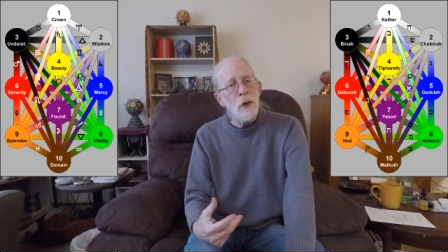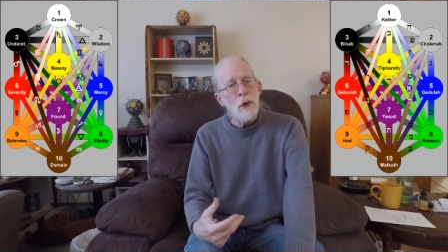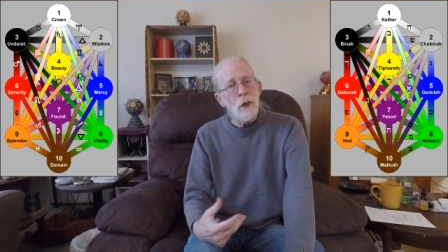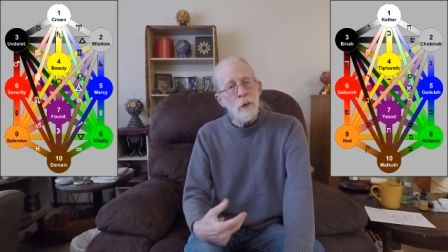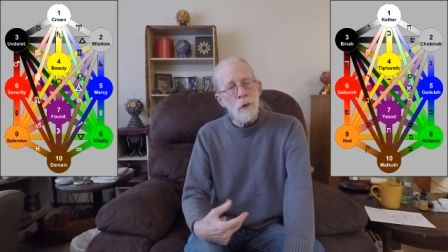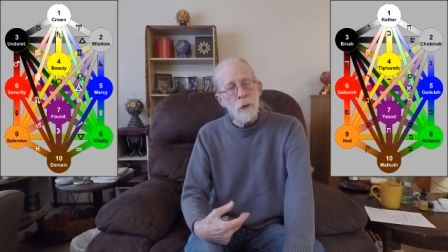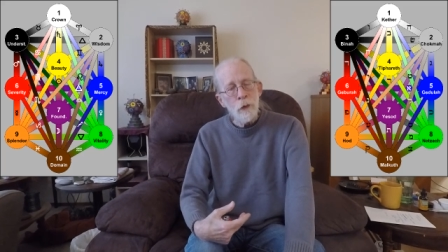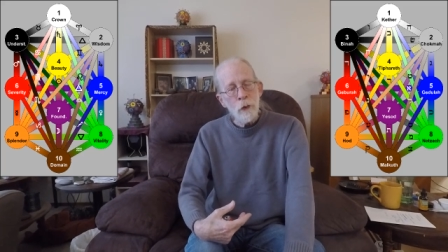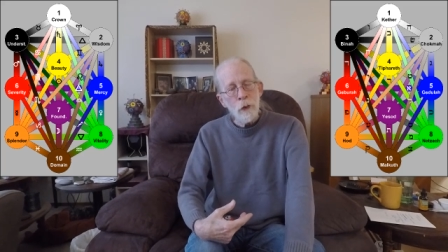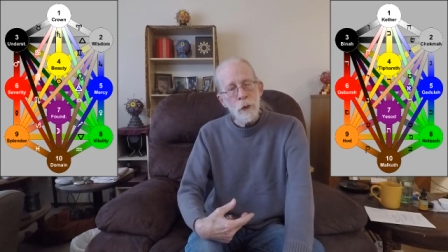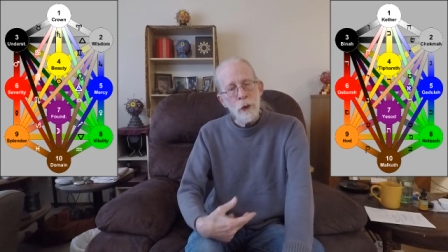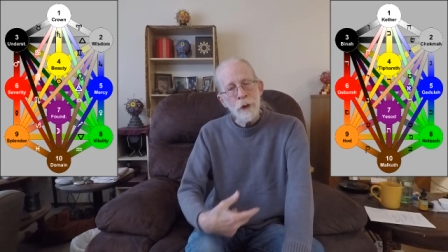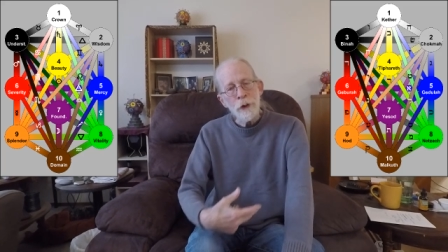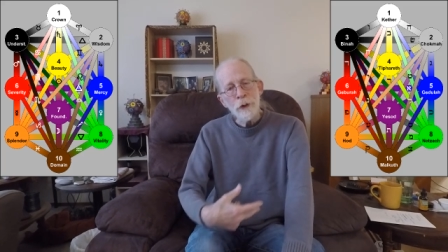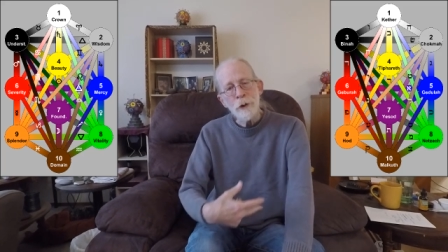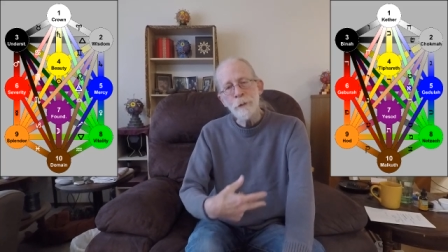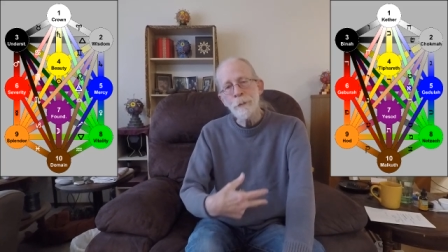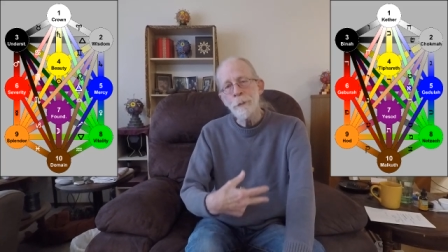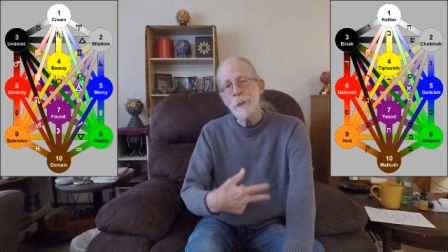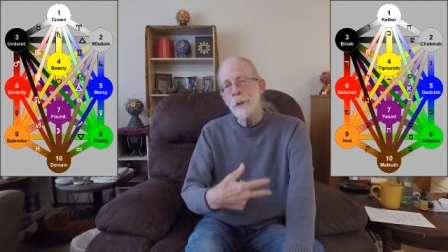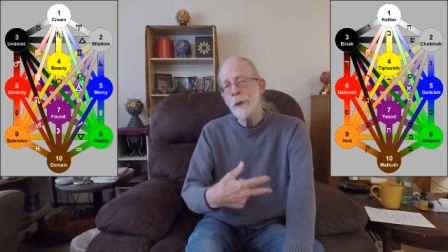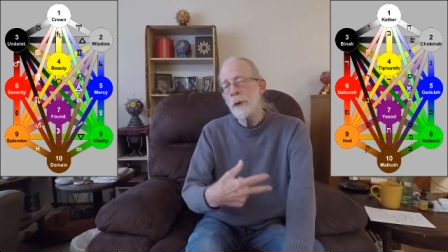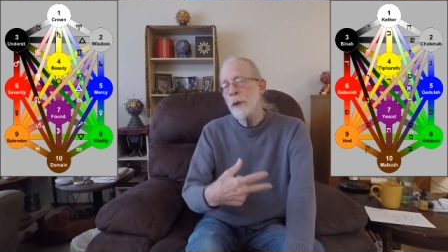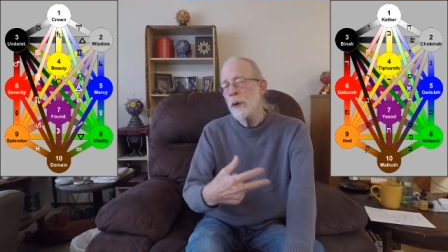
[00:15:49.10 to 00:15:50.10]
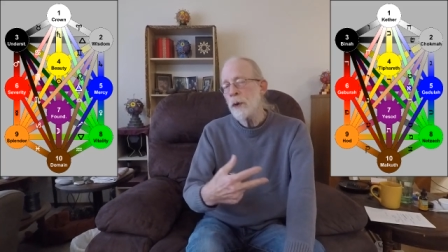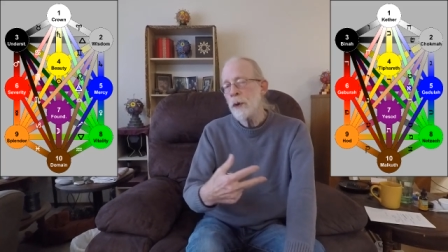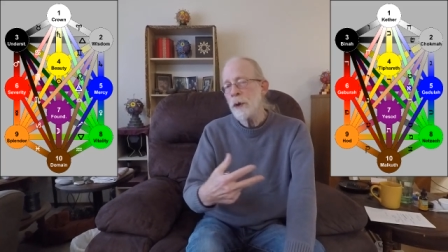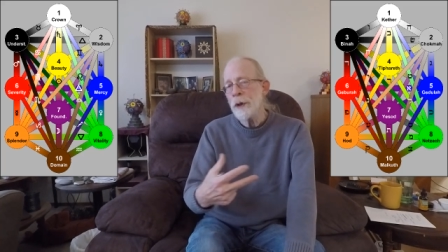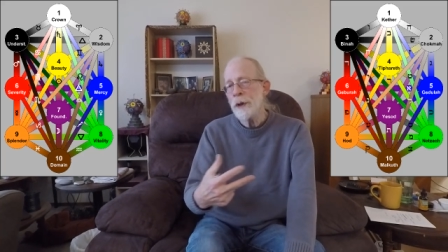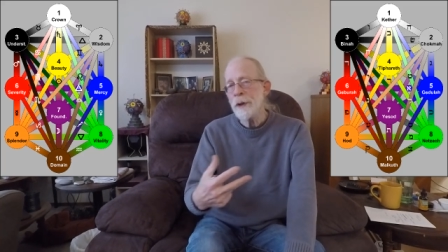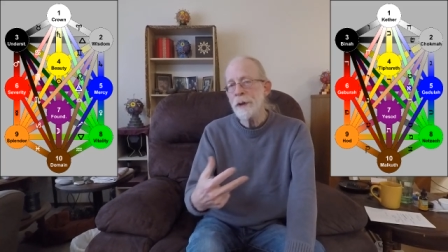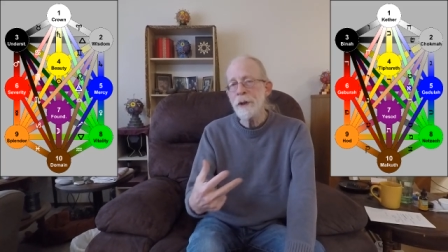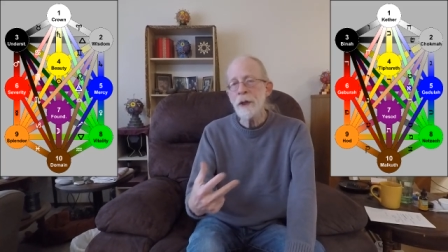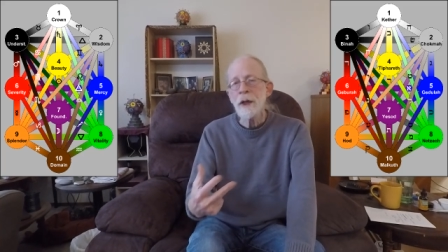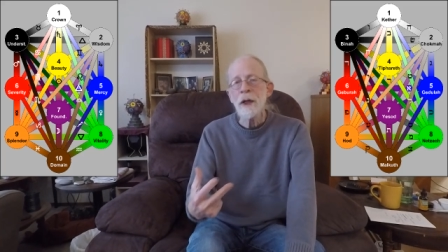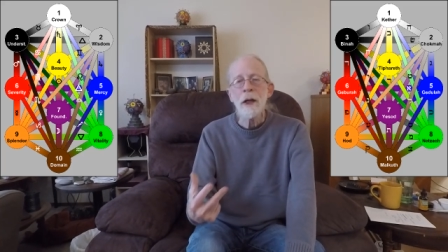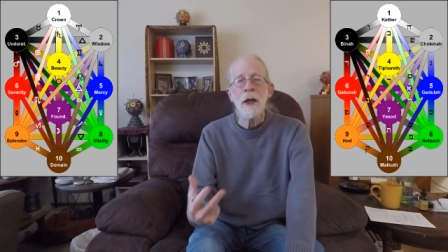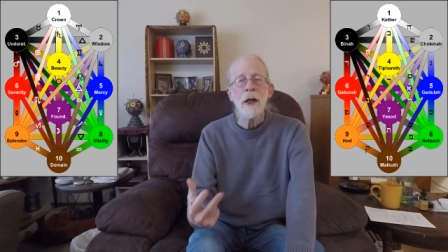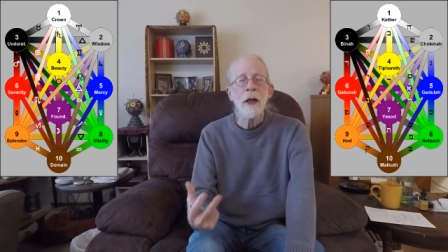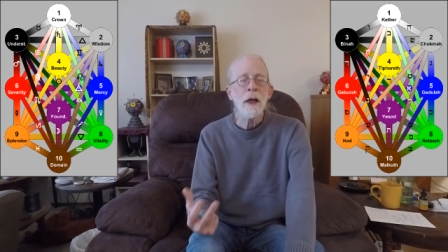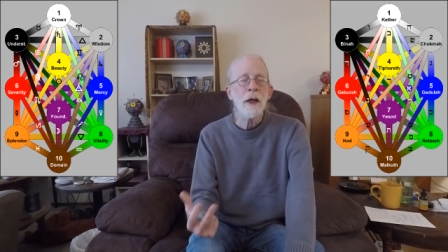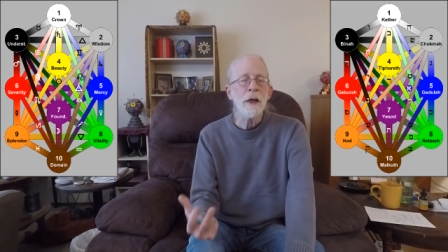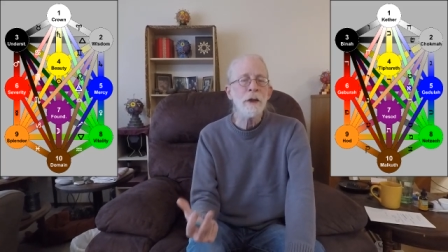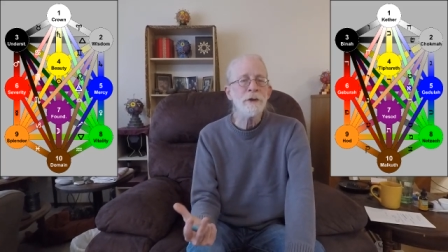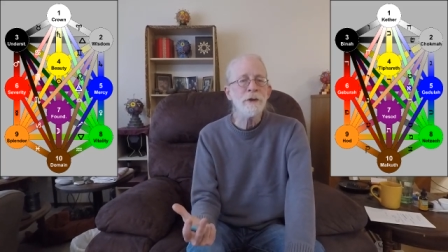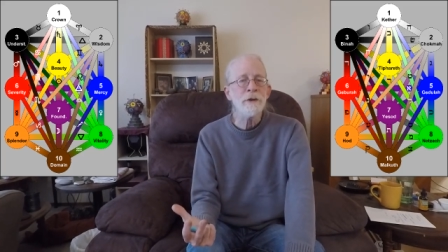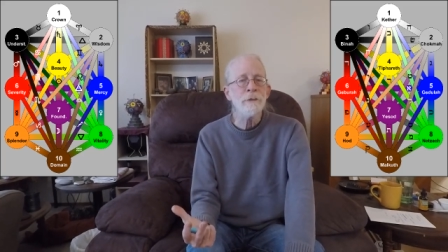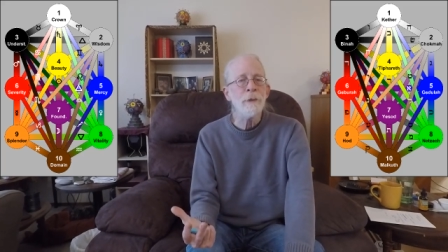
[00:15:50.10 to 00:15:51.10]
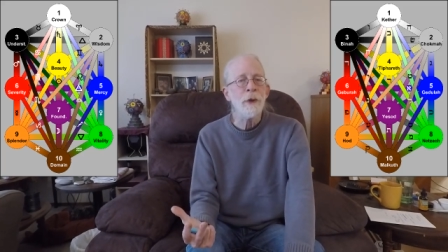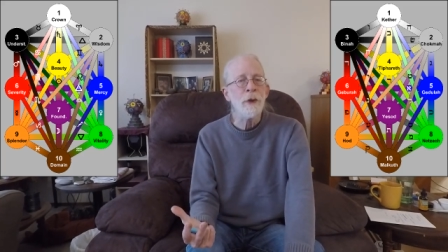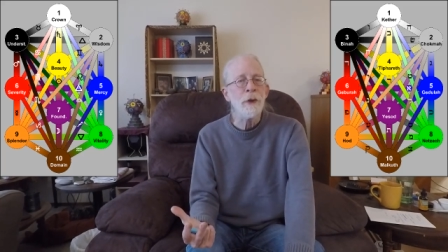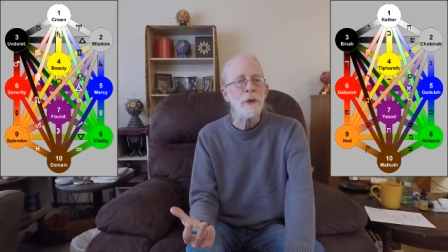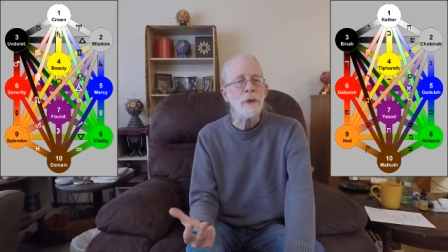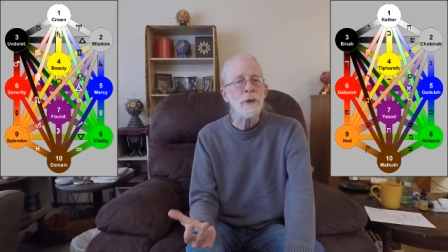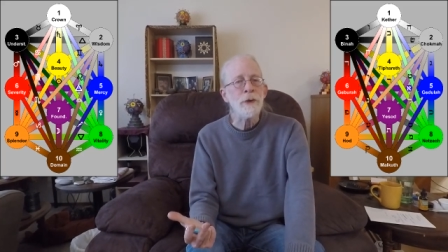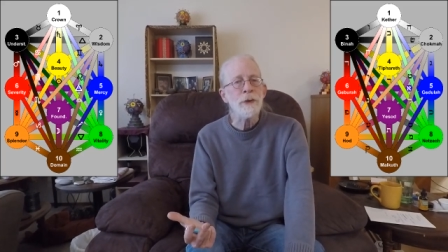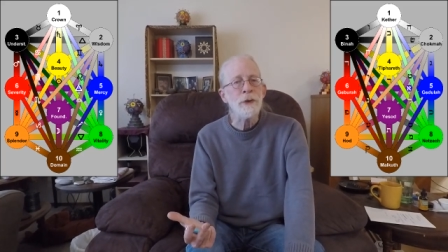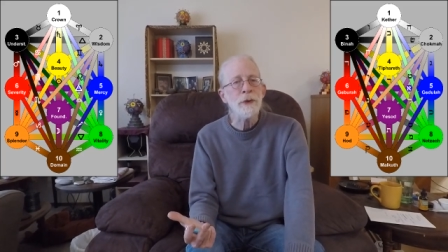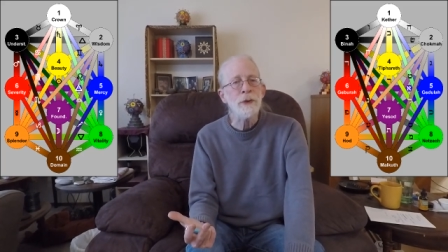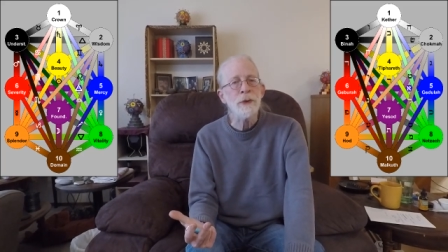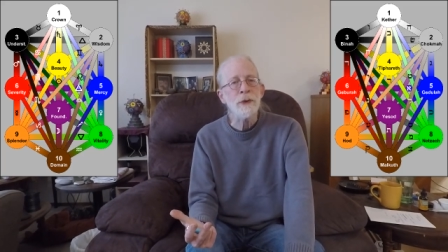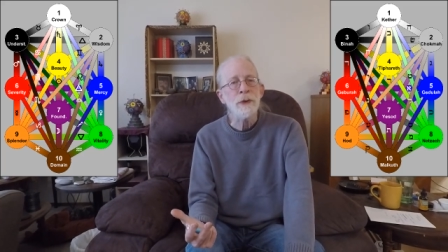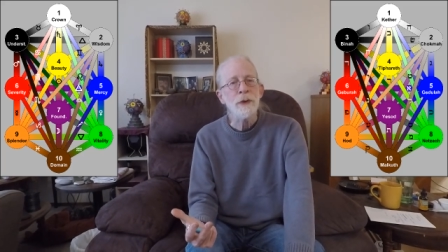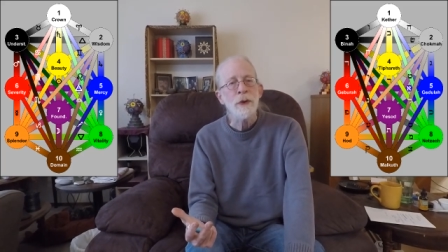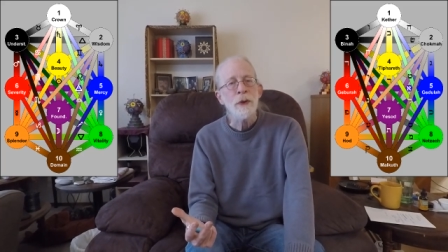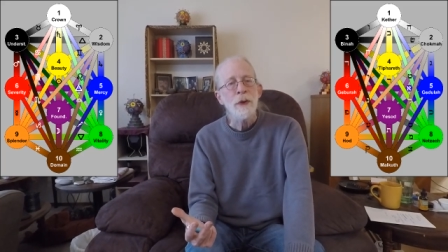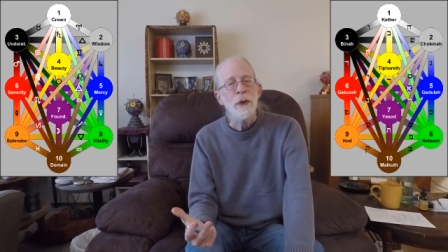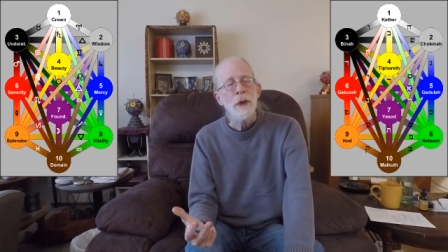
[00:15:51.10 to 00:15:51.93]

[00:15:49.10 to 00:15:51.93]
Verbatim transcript: for exploring the cosmos